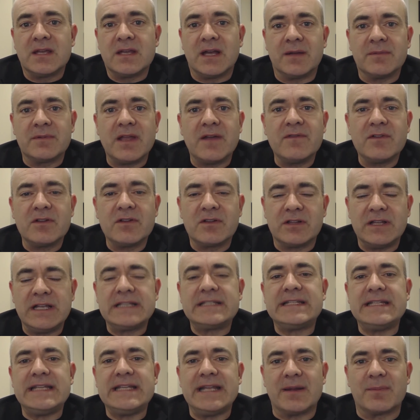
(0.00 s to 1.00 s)
I'm Kevin
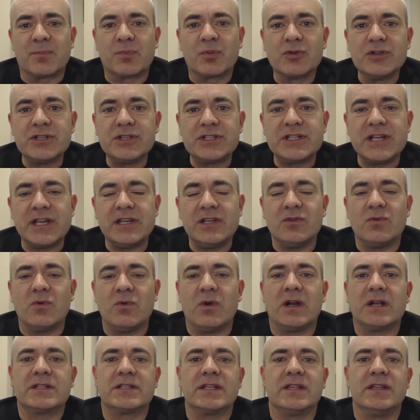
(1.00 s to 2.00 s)
Clancy. Appreciate you
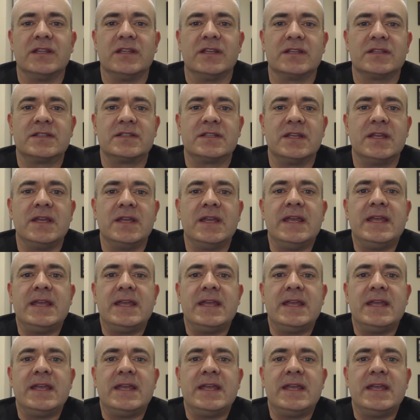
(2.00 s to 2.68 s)
watching this.